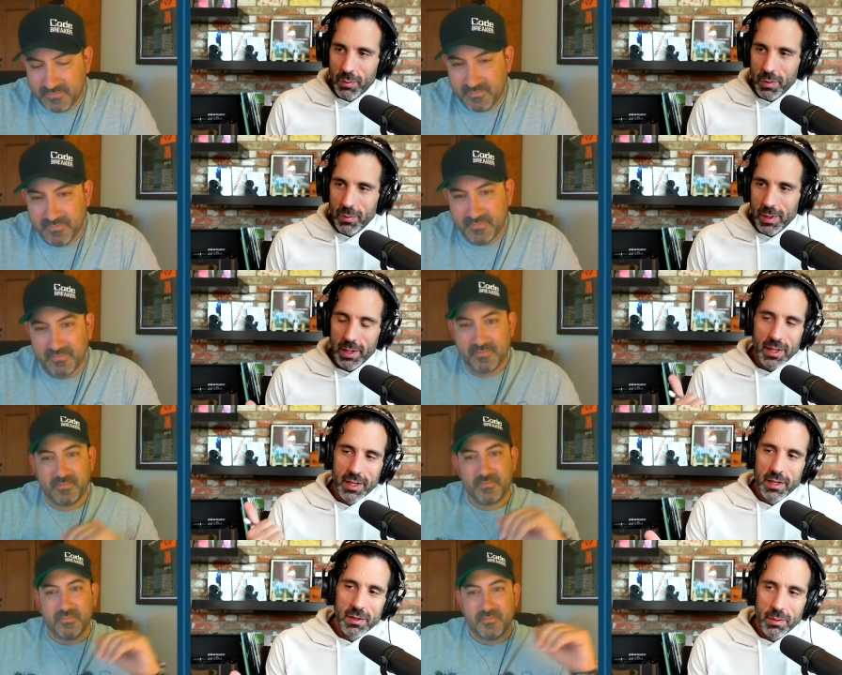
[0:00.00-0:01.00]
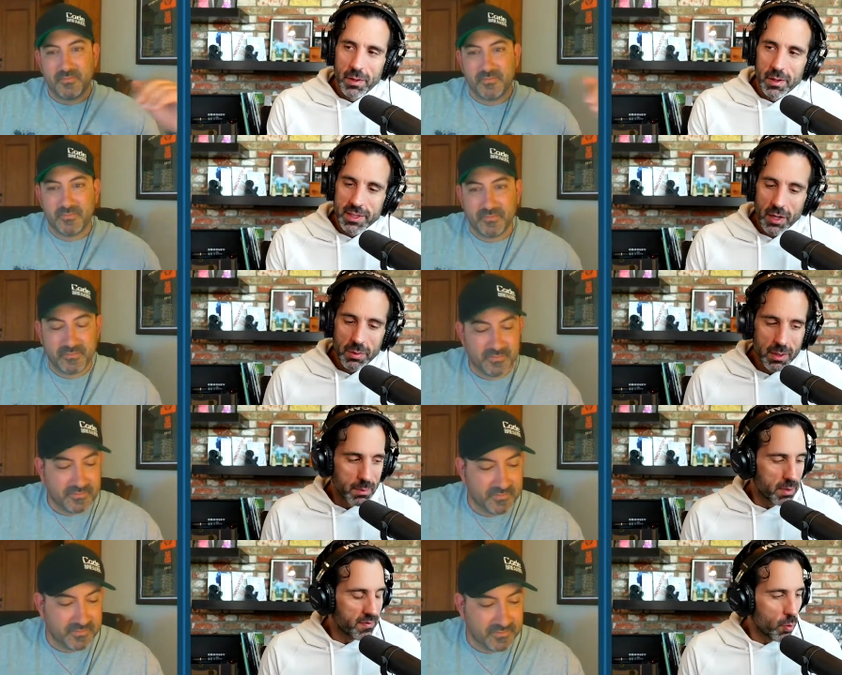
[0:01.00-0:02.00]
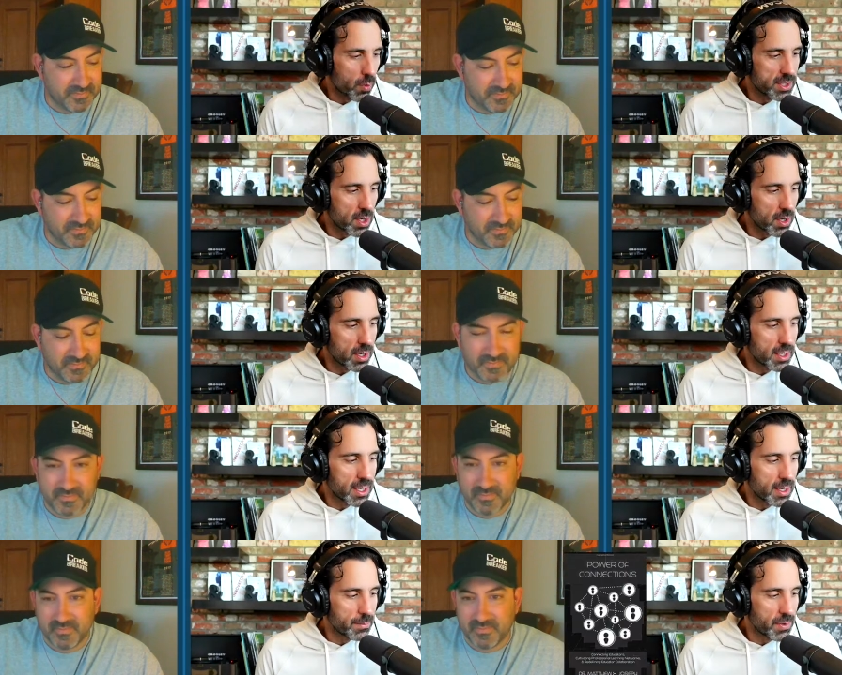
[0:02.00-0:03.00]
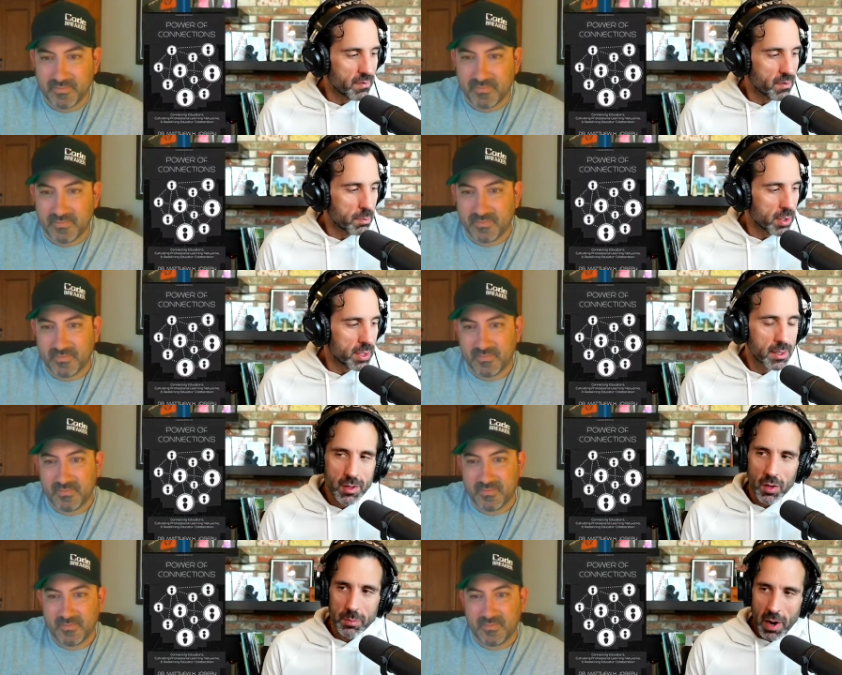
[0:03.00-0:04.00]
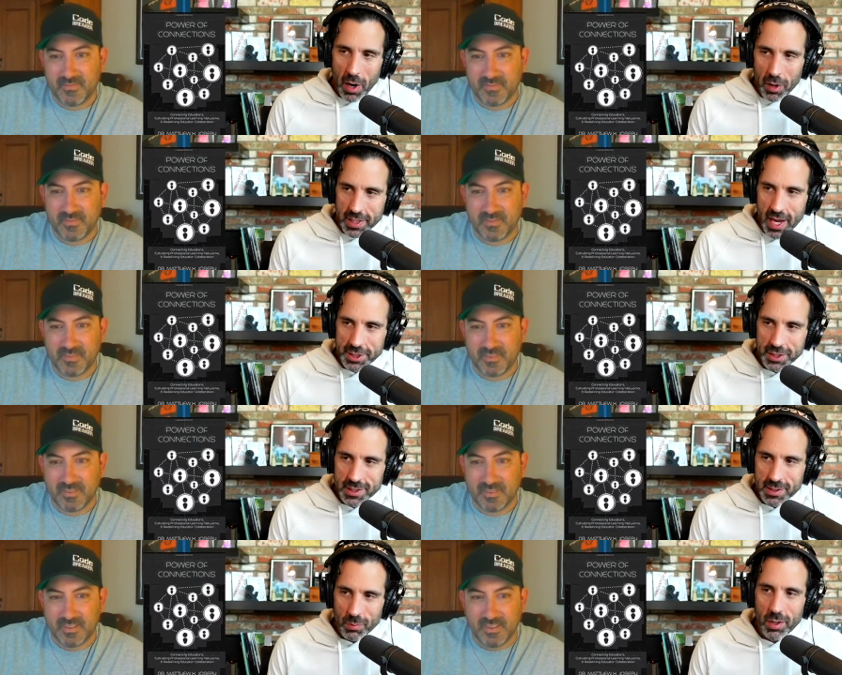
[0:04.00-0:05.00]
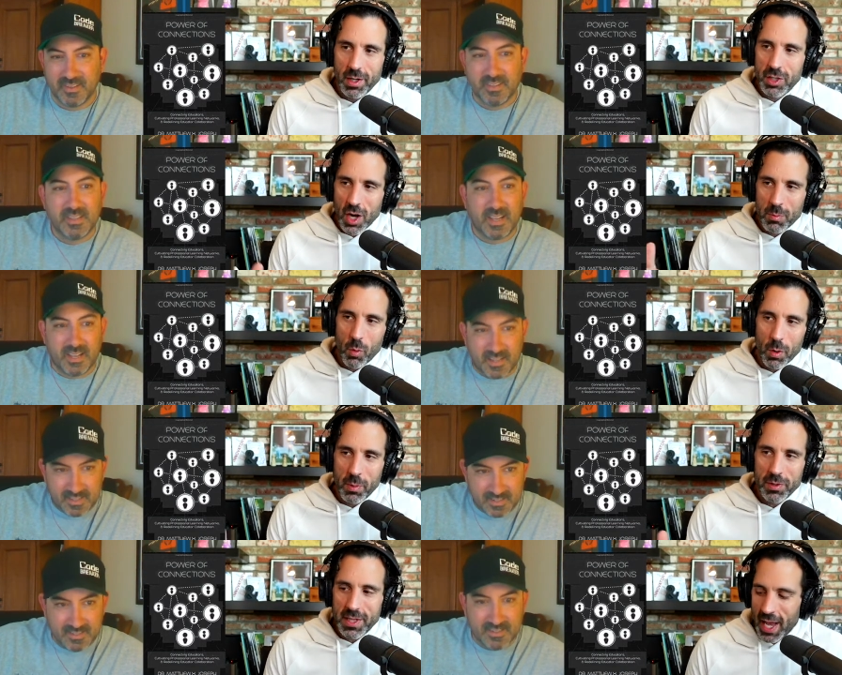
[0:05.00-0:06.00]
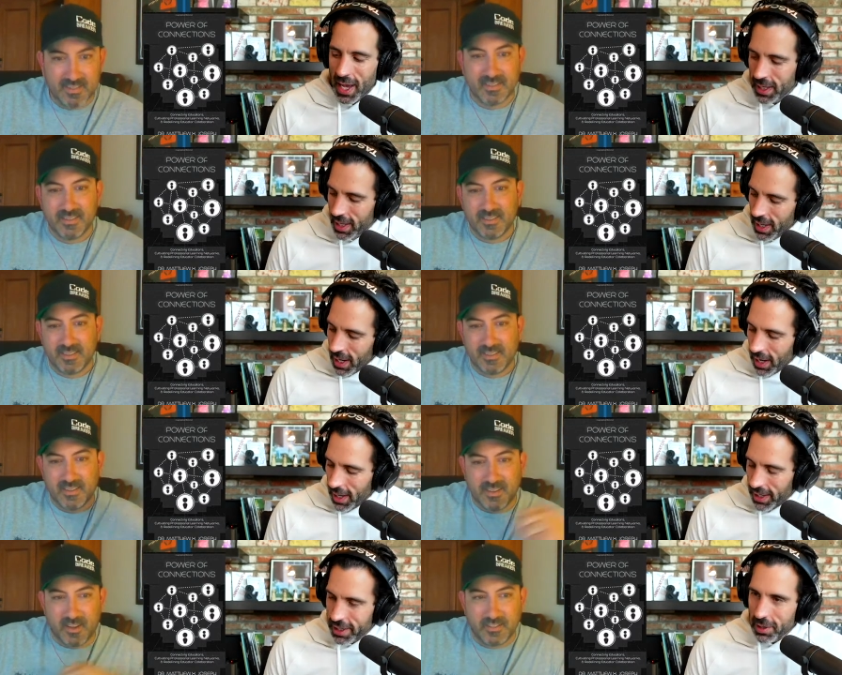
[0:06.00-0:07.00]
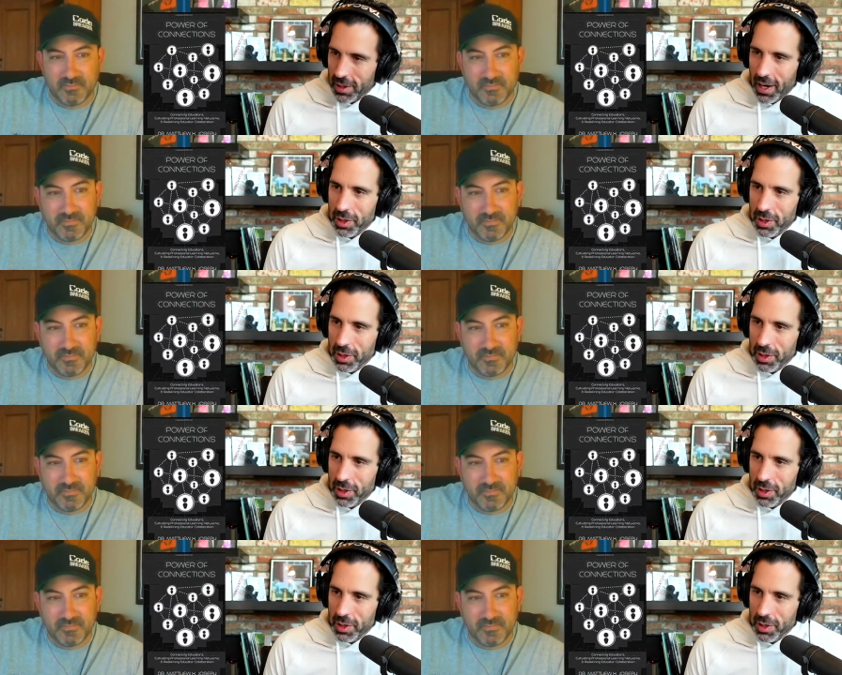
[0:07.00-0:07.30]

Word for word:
Speaker 1: you were telling me before we started, you have a book called The Power Connections, and we're going to talk more about that in our other